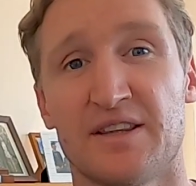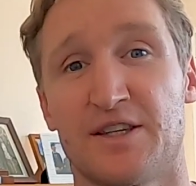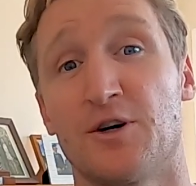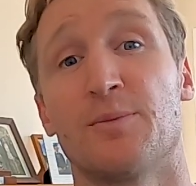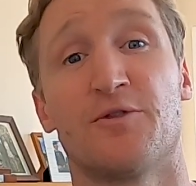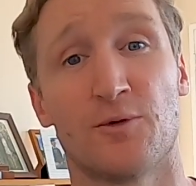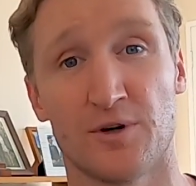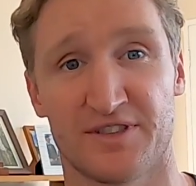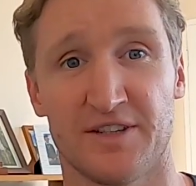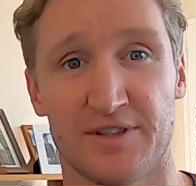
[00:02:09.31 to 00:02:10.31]
in that theory
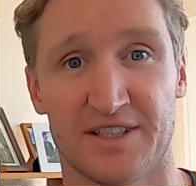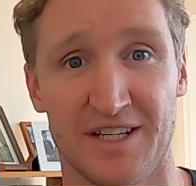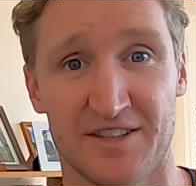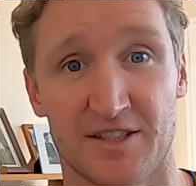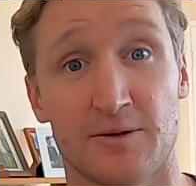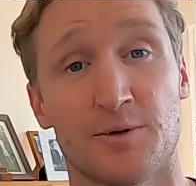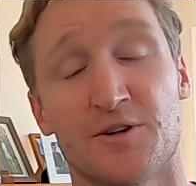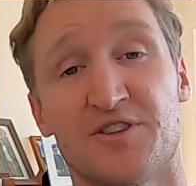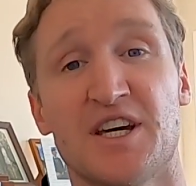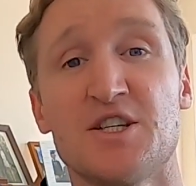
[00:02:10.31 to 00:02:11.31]
before it's even tested,
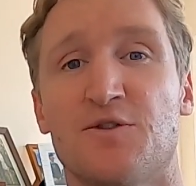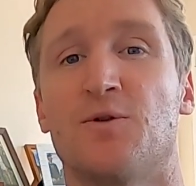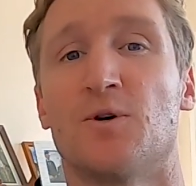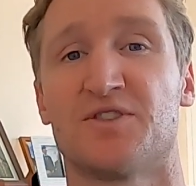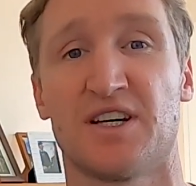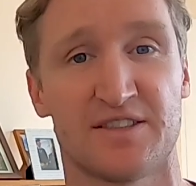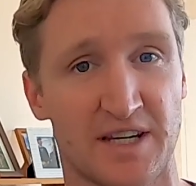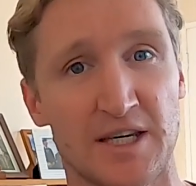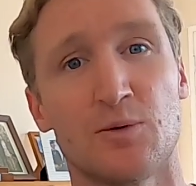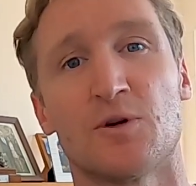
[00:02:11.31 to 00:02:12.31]
because each force has
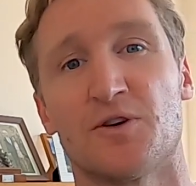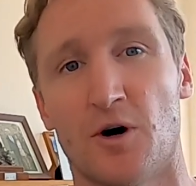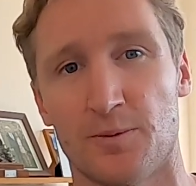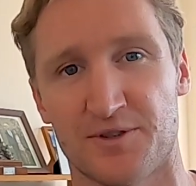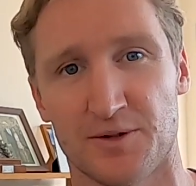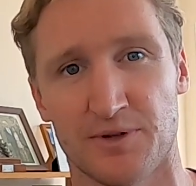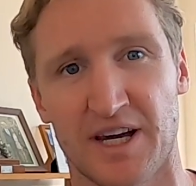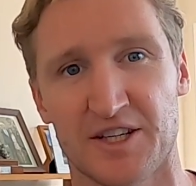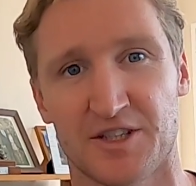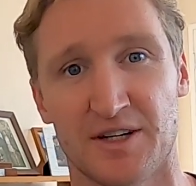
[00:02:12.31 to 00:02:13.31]
an equal and opposite
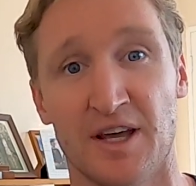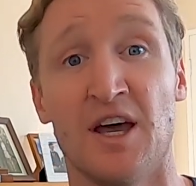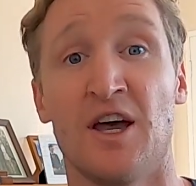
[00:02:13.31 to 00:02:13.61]
reaction,